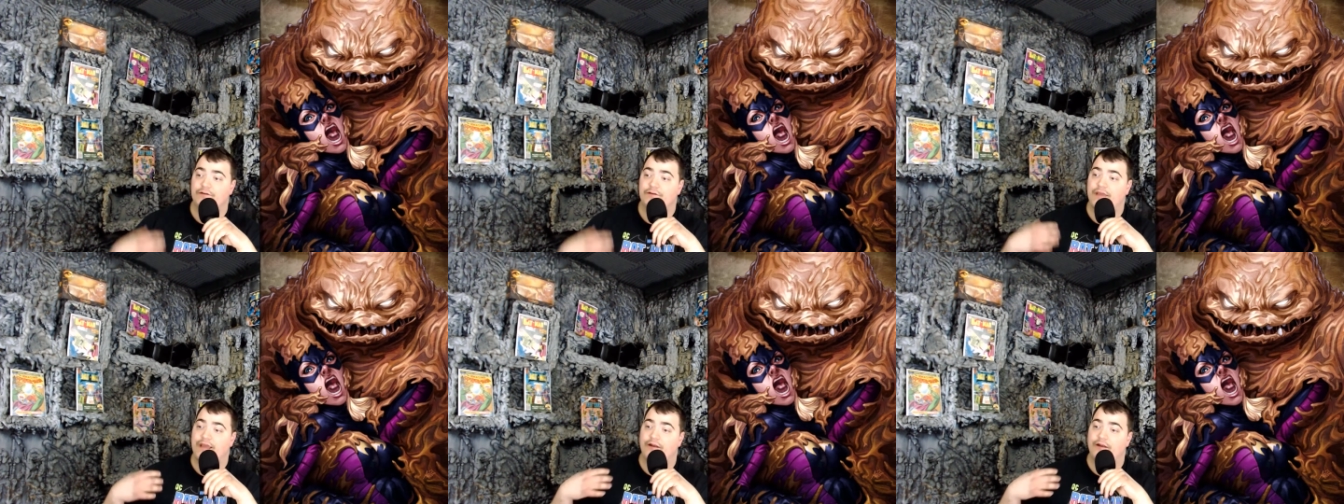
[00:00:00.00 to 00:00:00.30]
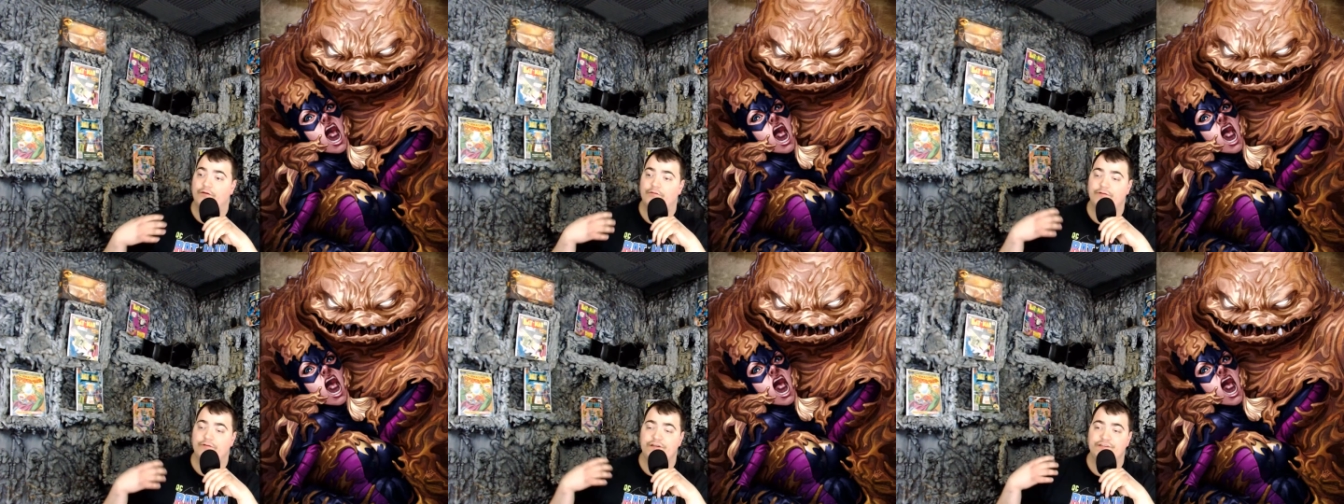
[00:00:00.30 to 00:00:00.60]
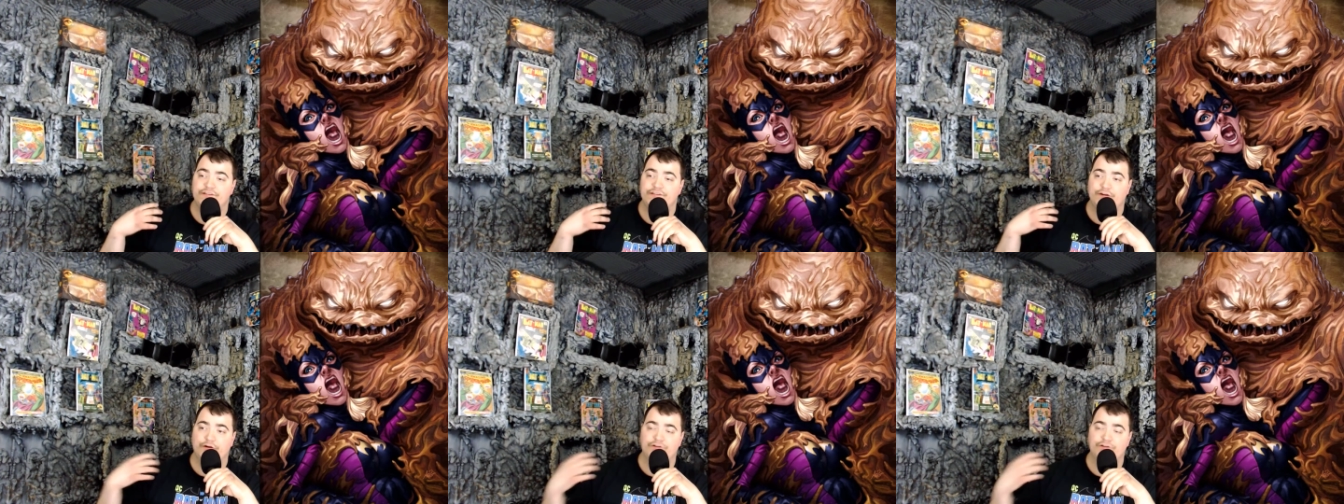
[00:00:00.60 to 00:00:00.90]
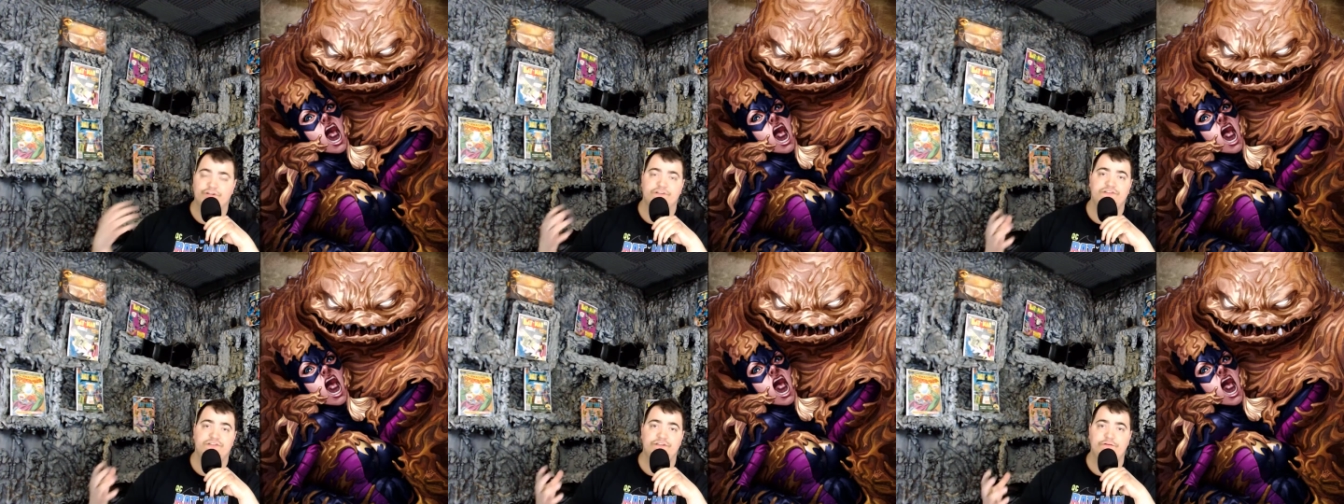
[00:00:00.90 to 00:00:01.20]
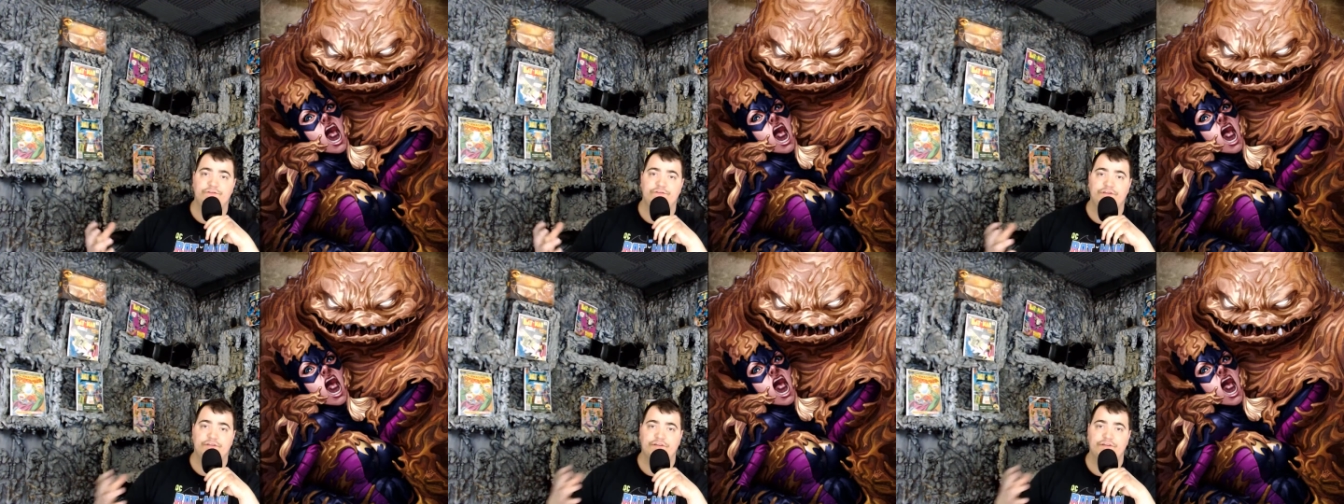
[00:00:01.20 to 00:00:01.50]
had a resurgence
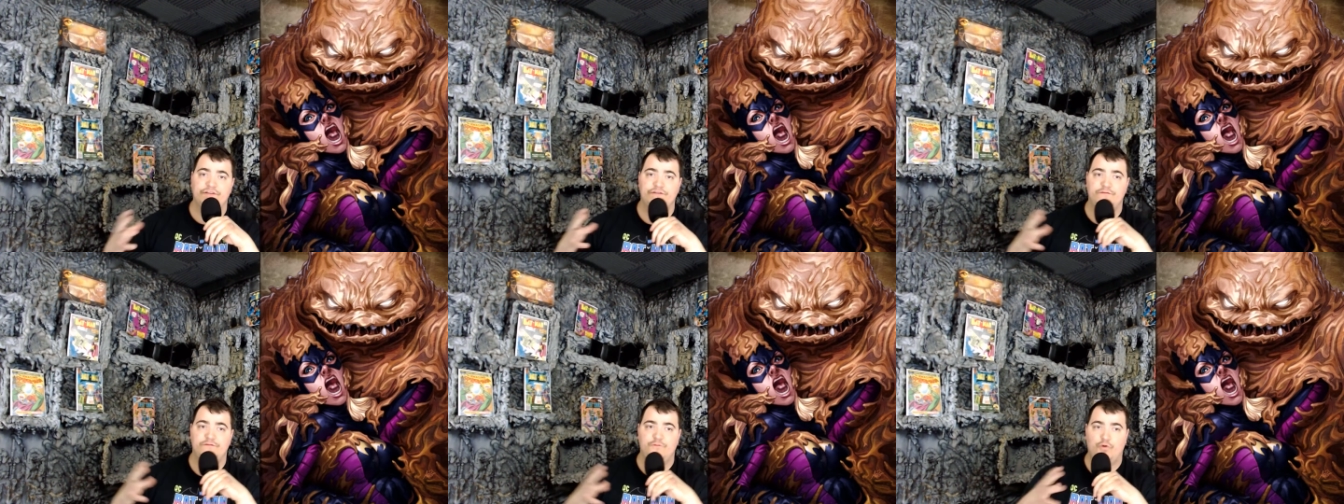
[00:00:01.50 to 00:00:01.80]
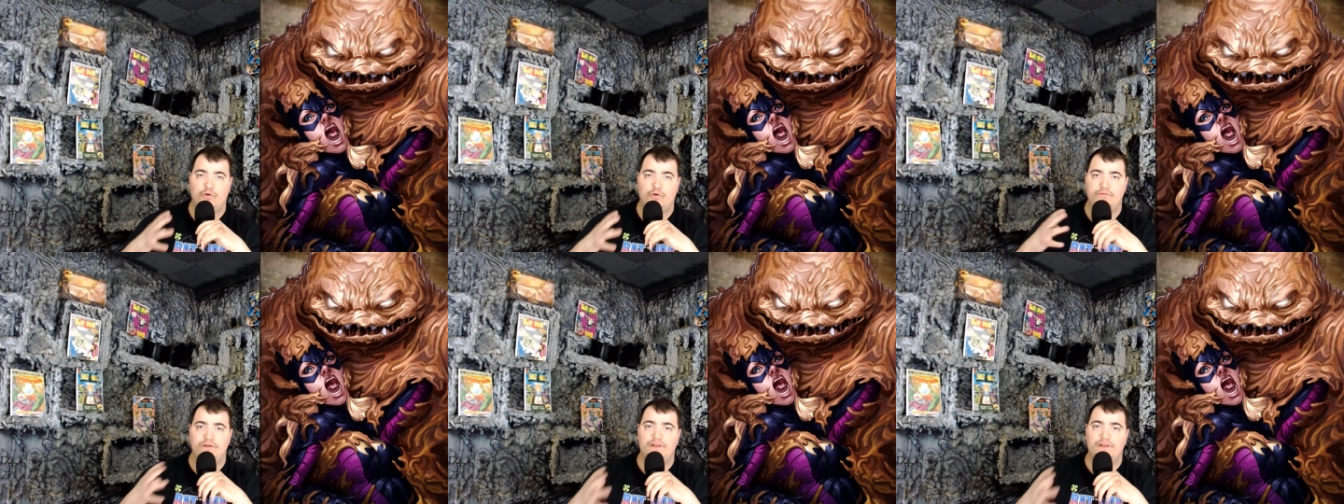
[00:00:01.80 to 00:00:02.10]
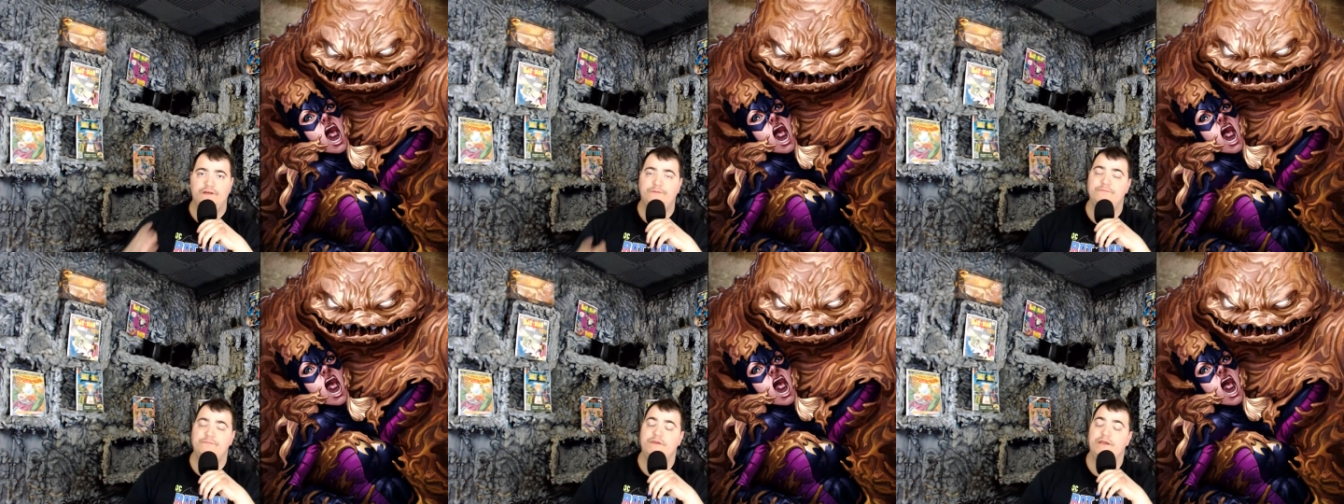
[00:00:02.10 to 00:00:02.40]
using this formula